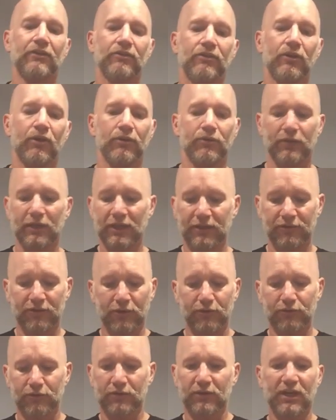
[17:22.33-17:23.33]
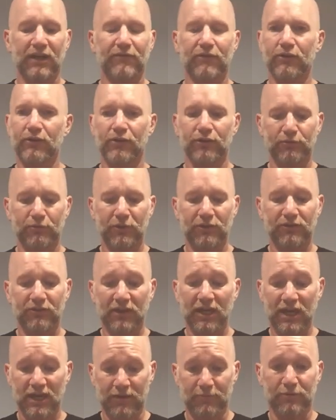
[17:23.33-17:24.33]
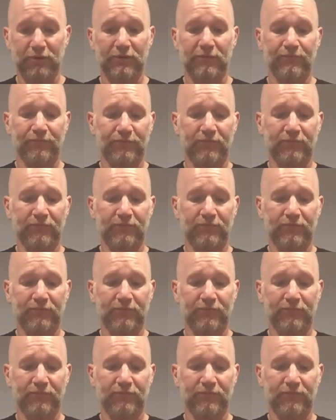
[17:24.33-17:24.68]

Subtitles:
Don't cover those with tape,